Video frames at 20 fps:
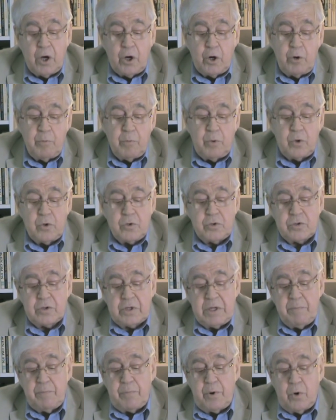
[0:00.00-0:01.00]
And
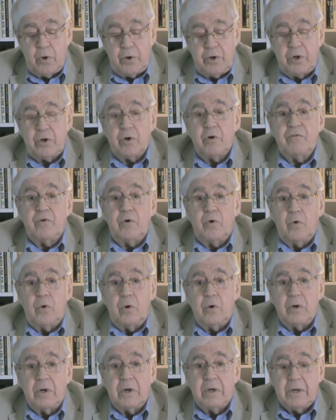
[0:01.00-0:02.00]
most important of
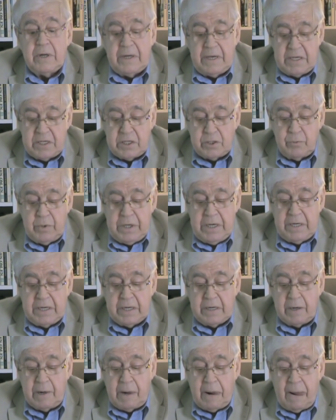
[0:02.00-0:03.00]
all, in
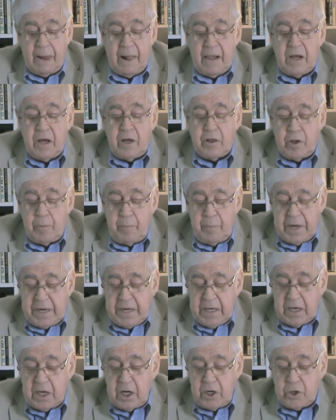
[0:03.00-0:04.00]
Sweden, the
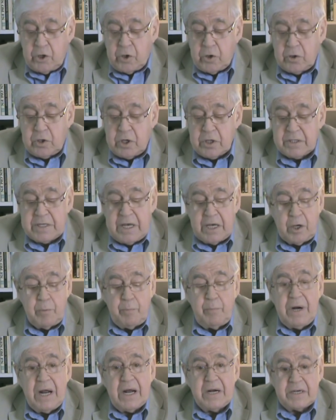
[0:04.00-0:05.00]
medical doctors take a
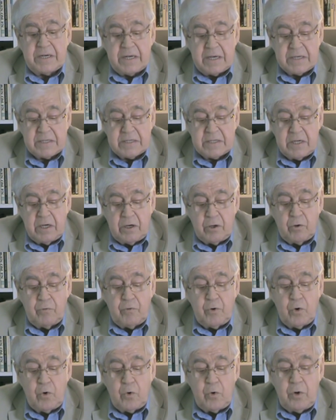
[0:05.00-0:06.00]
blood test
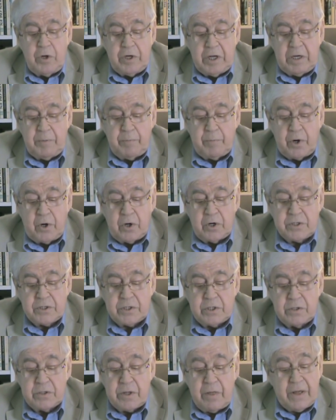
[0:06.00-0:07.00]
of all dead
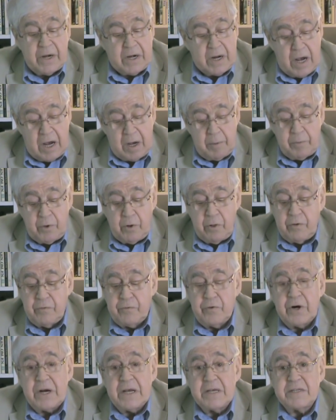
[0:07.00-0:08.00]
persons that come to the
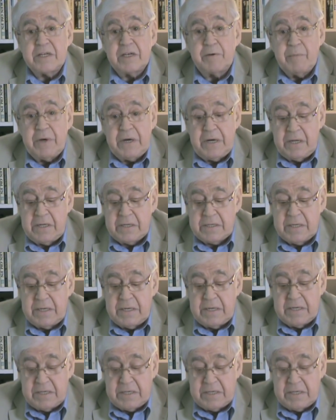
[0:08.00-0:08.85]
forensic medicine